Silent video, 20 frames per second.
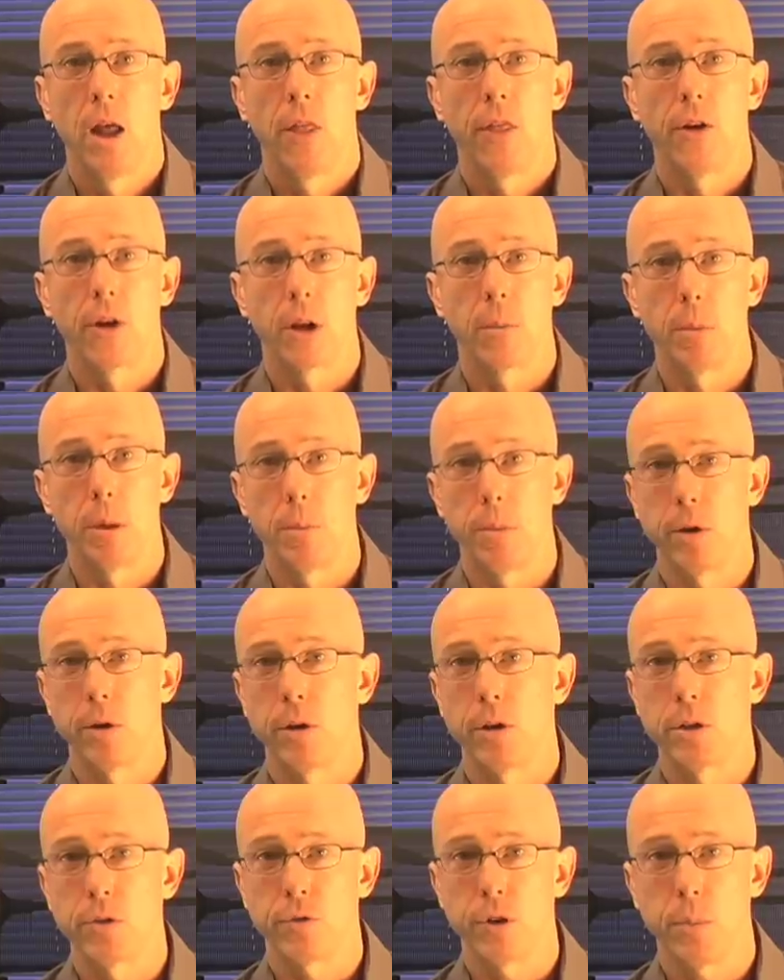There can be
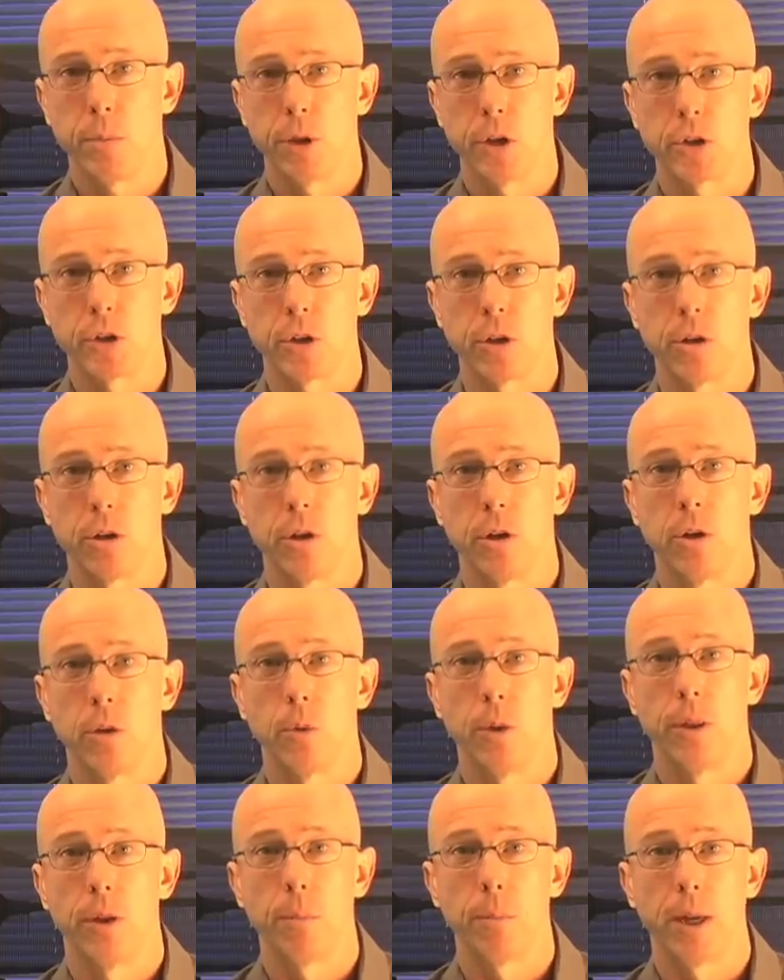periods of remission
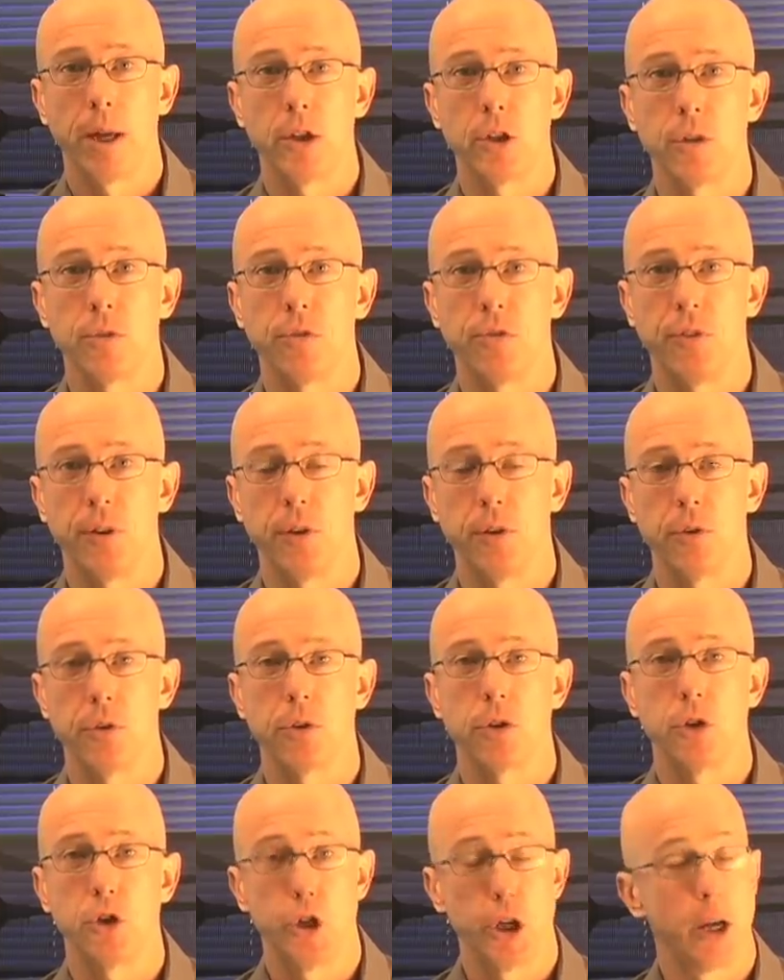when the patient
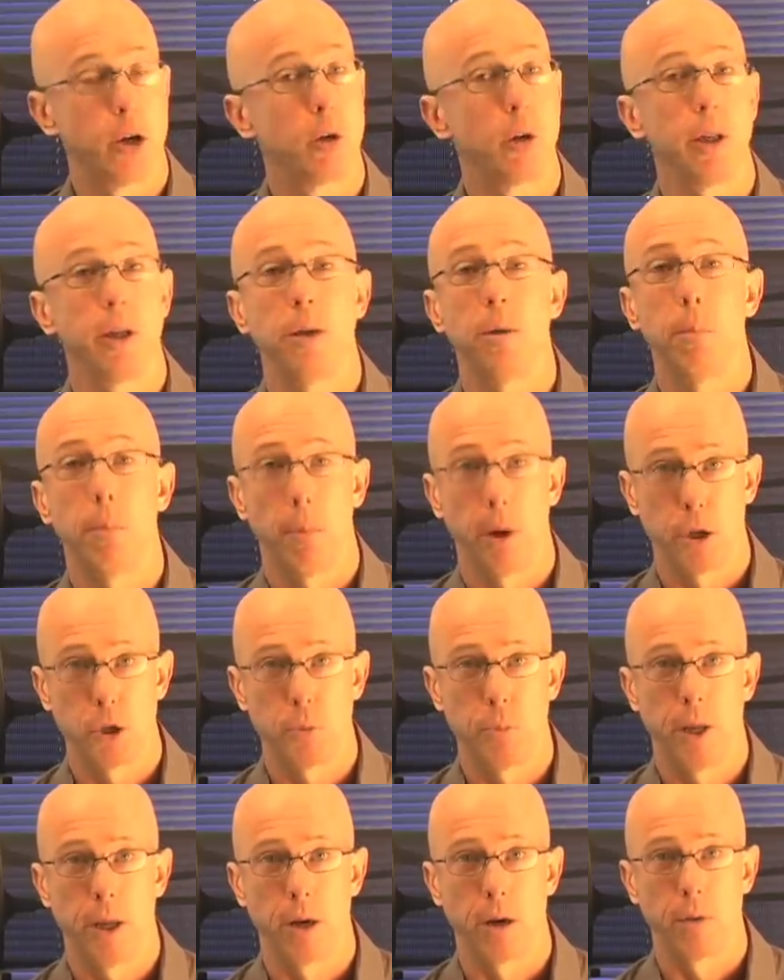feels generally
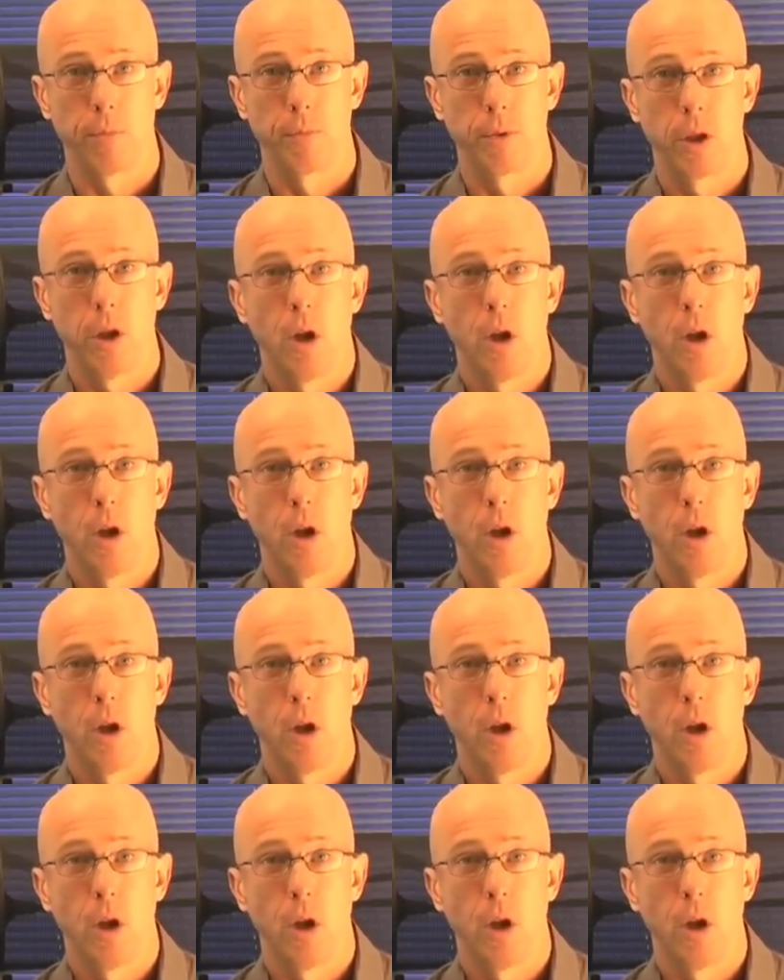much better.